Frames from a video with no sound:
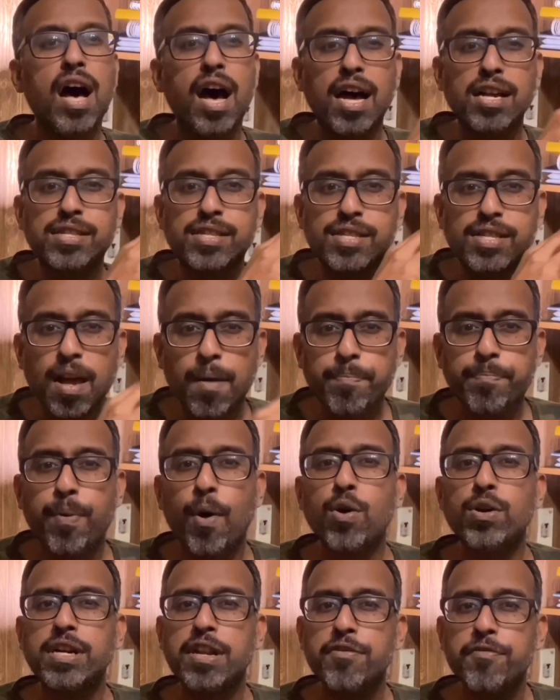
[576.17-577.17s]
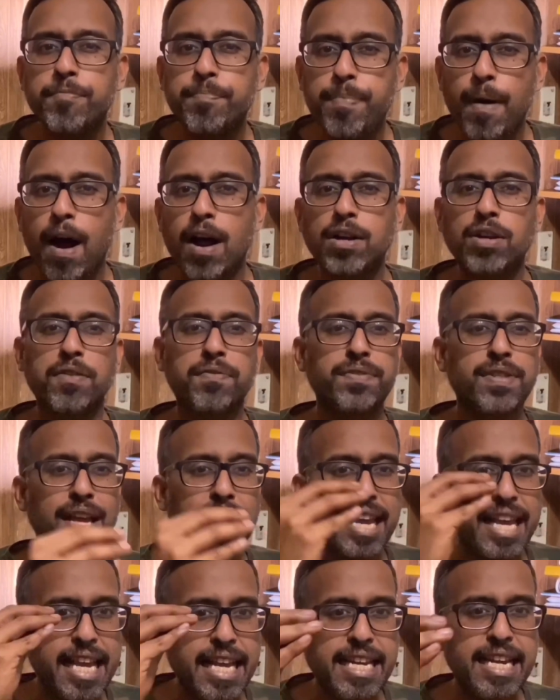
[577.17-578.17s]
a supportive part of
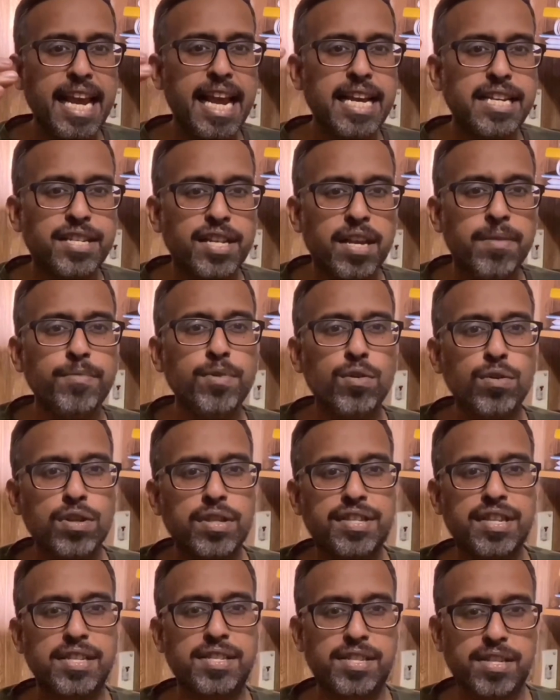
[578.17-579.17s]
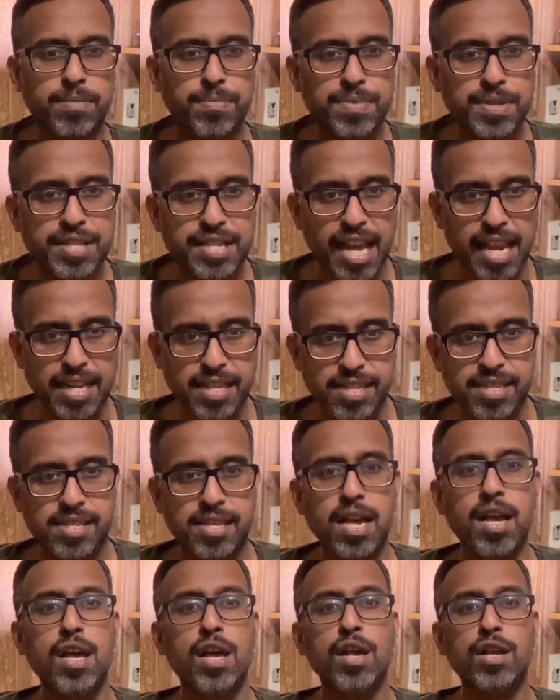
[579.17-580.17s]
the innate immune system
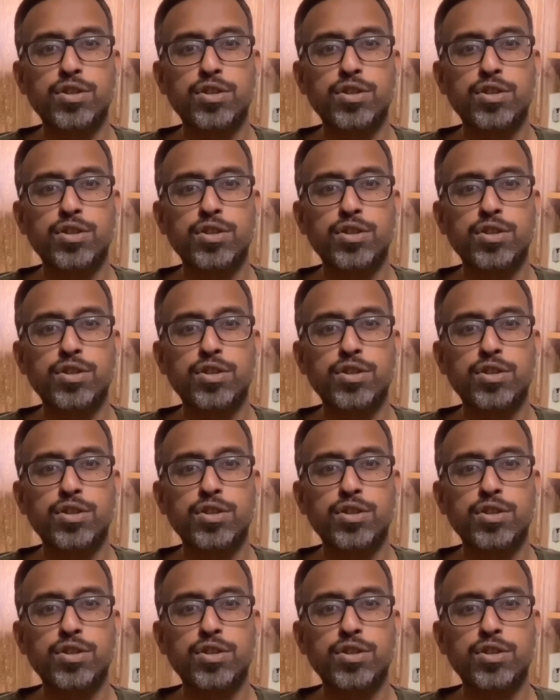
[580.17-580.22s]
cells.